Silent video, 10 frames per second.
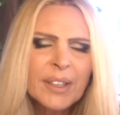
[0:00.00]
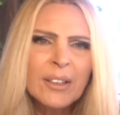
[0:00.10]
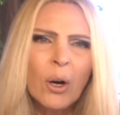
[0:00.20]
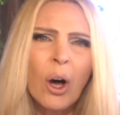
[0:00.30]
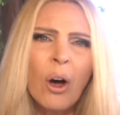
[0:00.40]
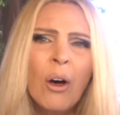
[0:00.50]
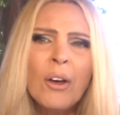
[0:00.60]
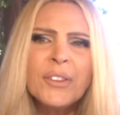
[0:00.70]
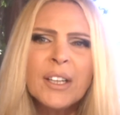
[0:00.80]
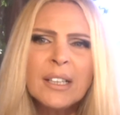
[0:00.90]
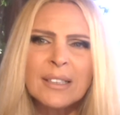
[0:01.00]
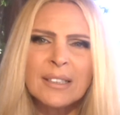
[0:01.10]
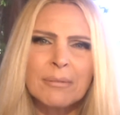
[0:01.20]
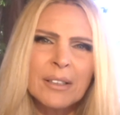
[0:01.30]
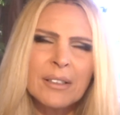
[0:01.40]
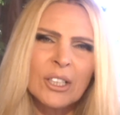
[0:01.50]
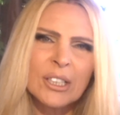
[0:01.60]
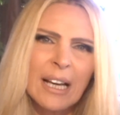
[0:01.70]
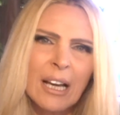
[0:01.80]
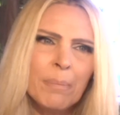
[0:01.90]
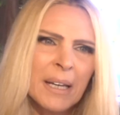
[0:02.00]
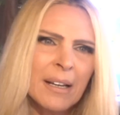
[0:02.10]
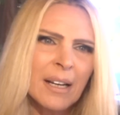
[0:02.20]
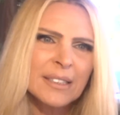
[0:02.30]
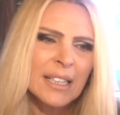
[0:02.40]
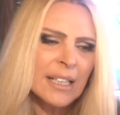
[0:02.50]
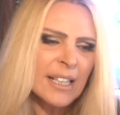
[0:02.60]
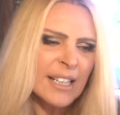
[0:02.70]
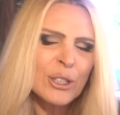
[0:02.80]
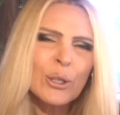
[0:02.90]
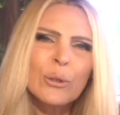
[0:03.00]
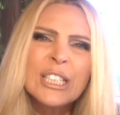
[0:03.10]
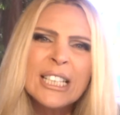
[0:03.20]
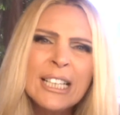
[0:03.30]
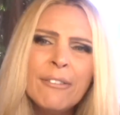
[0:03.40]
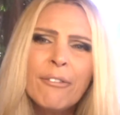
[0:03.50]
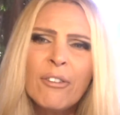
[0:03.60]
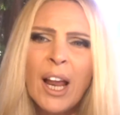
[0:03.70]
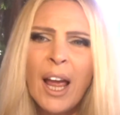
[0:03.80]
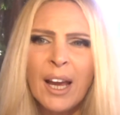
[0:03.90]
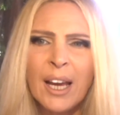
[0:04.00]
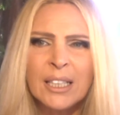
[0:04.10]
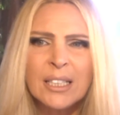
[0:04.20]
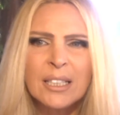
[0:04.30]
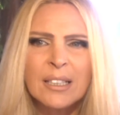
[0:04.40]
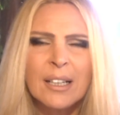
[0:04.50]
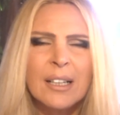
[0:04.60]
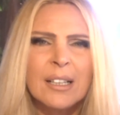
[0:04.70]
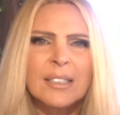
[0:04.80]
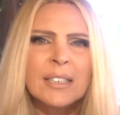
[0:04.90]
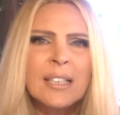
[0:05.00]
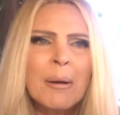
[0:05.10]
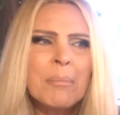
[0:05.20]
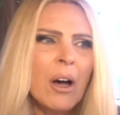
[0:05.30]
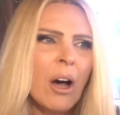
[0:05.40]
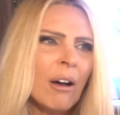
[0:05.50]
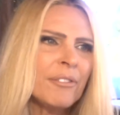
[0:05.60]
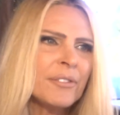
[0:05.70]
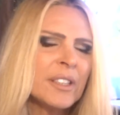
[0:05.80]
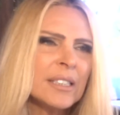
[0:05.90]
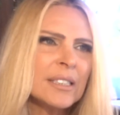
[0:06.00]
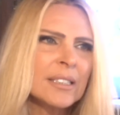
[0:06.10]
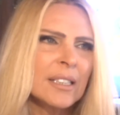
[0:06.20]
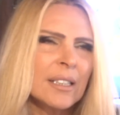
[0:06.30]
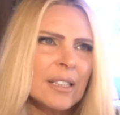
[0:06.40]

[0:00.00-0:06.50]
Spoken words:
You know, all of this is really just helping us to deflate some of this